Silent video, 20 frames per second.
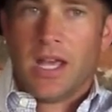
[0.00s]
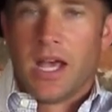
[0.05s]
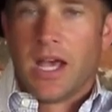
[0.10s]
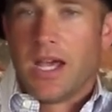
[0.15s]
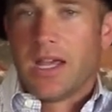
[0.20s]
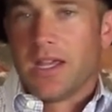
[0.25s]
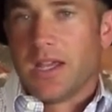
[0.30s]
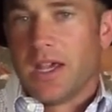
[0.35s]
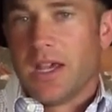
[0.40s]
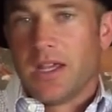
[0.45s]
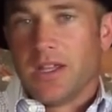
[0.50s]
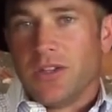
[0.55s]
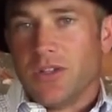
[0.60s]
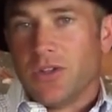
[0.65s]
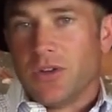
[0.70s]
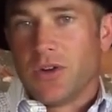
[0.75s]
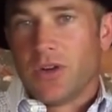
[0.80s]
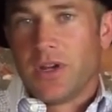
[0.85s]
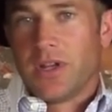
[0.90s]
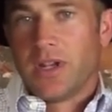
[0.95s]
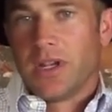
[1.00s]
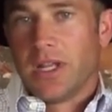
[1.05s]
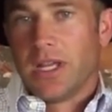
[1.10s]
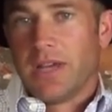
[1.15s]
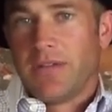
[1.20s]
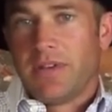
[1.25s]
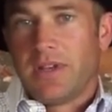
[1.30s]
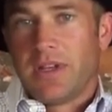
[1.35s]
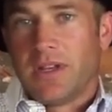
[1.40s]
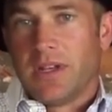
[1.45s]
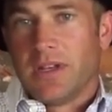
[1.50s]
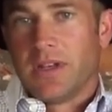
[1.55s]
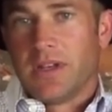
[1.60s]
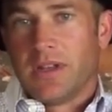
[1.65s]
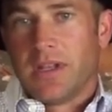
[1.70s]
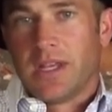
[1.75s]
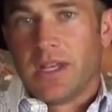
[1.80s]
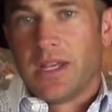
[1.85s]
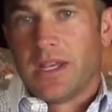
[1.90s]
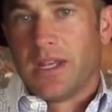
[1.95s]
I enjoy it and love it.
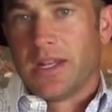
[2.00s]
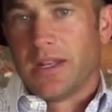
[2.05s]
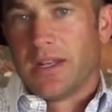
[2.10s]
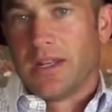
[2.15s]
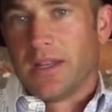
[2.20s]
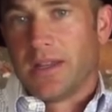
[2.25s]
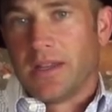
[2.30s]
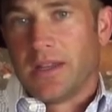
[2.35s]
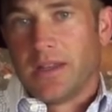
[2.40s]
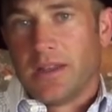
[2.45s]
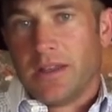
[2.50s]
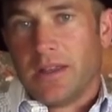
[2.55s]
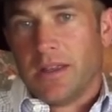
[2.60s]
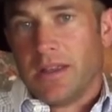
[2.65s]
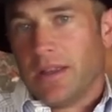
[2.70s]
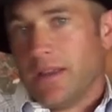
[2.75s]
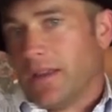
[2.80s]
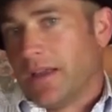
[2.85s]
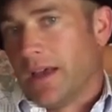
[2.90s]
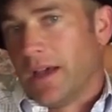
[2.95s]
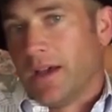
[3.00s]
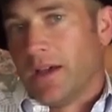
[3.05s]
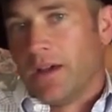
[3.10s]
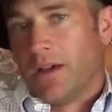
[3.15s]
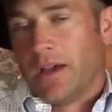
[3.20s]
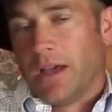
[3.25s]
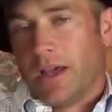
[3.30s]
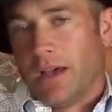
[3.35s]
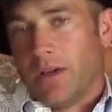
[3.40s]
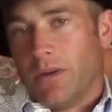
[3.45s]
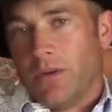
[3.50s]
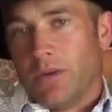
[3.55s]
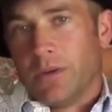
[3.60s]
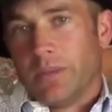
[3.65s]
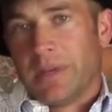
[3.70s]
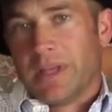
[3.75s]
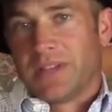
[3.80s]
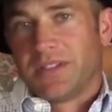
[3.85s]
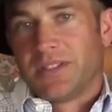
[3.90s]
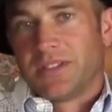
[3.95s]
And I own
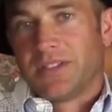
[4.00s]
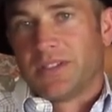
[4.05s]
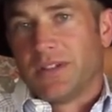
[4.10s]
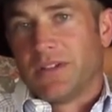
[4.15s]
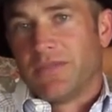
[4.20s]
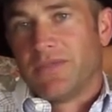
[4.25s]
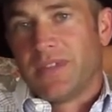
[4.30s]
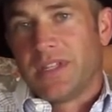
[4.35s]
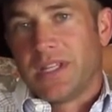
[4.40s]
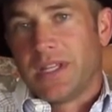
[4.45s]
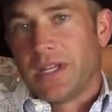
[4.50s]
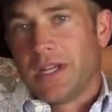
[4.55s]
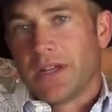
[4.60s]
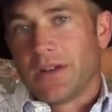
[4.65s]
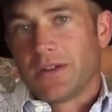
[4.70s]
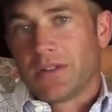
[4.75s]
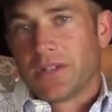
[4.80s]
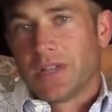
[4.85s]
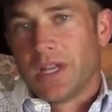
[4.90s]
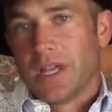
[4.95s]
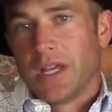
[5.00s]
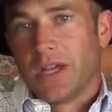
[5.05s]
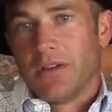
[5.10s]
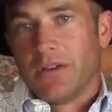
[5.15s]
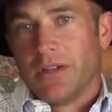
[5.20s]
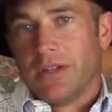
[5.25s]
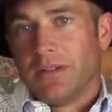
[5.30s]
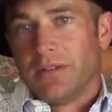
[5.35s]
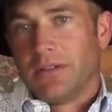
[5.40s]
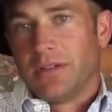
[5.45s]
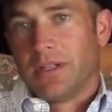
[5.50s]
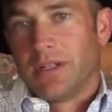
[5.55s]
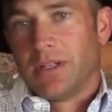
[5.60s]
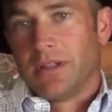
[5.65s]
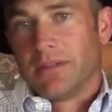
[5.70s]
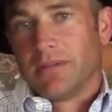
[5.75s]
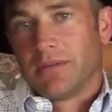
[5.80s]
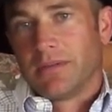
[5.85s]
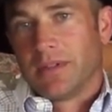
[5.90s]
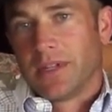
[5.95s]
about 650 acres now,
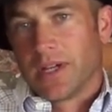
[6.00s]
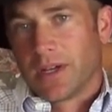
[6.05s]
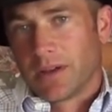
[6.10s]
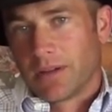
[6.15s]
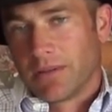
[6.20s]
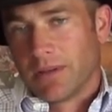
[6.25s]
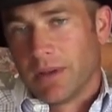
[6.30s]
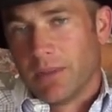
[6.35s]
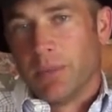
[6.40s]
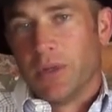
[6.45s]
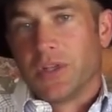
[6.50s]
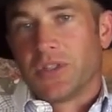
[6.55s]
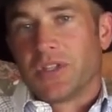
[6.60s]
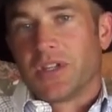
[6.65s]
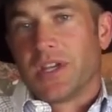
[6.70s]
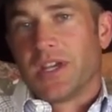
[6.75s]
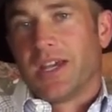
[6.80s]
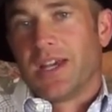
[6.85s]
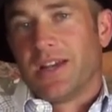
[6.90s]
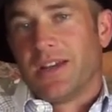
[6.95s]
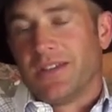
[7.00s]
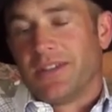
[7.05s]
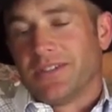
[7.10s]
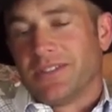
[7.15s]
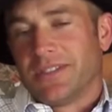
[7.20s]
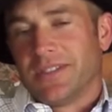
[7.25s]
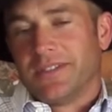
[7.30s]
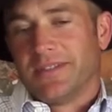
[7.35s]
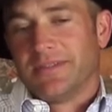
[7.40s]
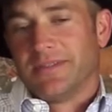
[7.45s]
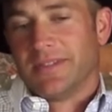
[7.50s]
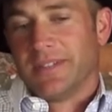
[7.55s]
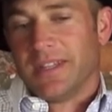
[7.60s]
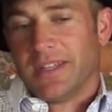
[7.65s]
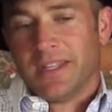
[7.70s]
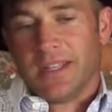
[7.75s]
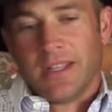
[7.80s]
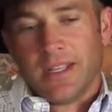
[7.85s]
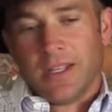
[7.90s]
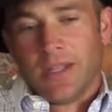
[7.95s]
and got a bunch of cows
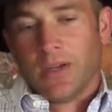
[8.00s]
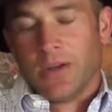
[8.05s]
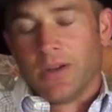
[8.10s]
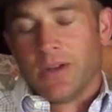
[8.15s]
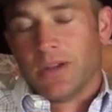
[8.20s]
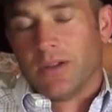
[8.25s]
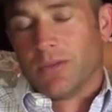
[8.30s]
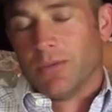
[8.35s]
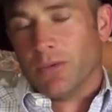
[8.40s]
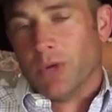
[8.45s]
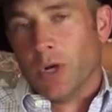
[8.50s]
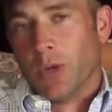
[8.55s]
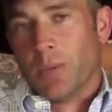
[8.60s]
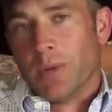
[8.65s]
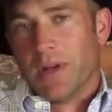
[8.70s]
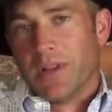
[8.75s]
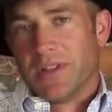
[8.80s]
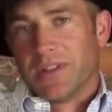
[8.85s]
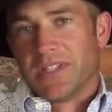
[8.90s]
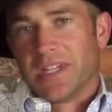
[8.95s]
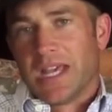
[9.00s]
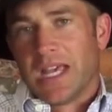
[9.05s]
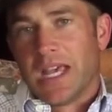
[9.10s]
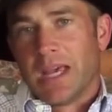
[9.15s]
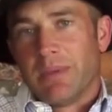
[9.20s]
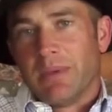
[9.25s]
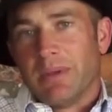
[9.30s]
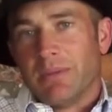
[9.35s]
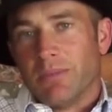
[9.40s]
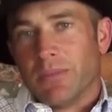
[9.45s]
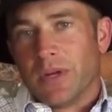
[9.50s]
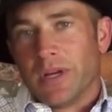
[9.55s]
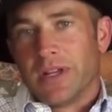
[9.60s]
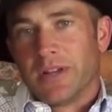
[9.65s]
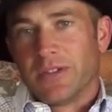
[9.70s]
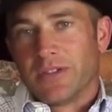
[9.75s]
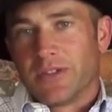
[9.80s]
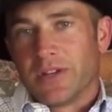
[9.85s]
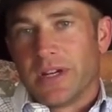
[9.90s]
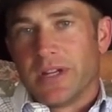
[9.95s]
and rope all the time and break
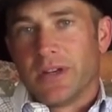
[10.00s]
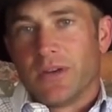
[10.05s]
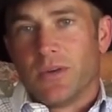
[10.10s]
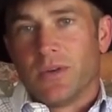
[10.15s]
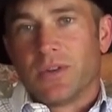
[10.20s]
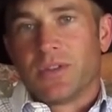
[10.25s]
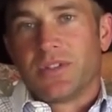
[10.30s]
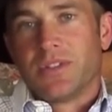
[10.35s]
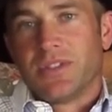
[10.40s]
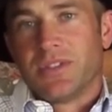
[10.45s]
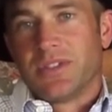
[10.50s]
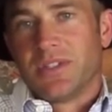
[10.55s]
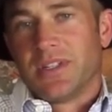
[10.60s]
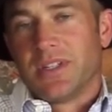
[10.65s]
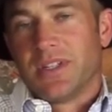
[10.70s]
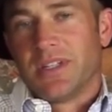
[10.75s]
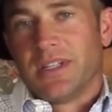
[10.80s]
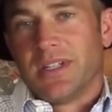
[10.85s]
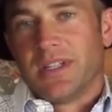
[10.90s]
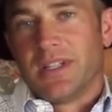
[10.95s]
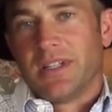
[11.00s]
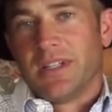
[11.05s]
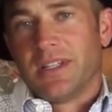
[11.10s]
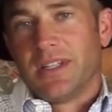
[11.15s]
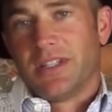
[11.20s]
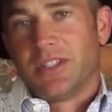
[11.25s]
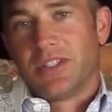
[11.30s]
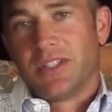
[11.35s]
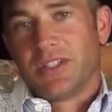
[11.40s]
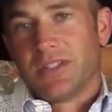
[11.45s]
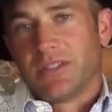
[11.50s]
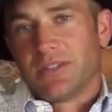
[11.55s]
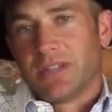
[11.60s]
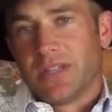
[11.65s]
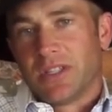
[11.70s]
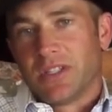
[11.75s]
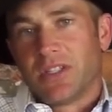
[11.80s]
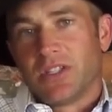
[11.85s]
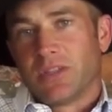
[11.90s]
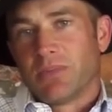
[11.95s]
and train horses. And it's
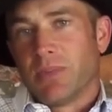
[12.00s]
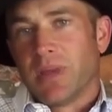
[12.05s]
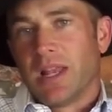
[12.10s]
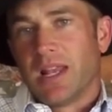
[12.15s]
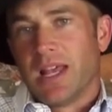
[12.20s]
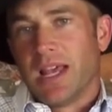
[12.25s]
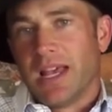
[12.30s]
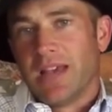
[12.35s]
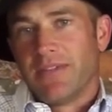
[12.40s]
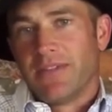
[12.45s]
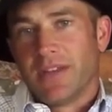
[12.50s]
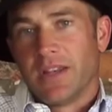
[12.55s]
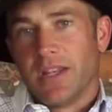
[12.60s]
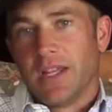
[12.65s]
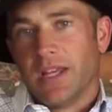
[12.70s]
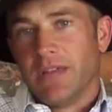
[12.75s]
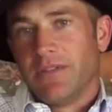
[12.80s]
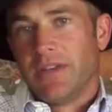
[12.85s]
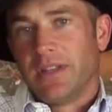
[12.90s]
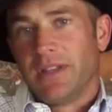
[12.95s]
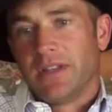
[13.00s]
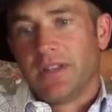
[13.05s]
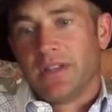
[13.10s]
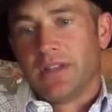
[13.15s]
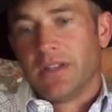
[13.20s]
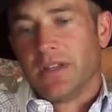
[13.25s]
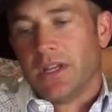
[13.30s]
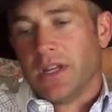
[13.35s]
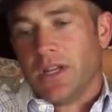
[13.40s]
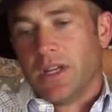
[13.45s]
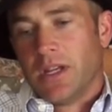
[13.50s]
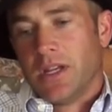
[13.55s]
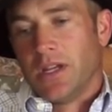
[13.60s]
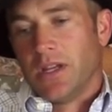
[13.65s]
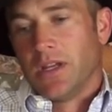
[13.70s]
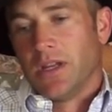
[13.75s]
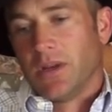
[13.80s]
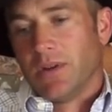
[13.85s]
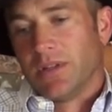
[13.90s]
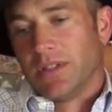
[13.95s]
just my life. I love it.
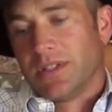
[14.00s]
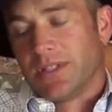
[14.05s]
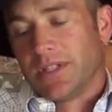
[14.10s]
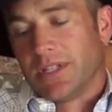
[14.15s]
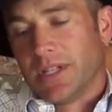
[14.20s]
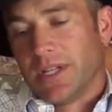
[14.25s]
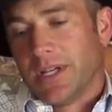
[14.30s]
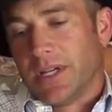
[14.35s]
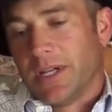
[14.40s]
And you know, it's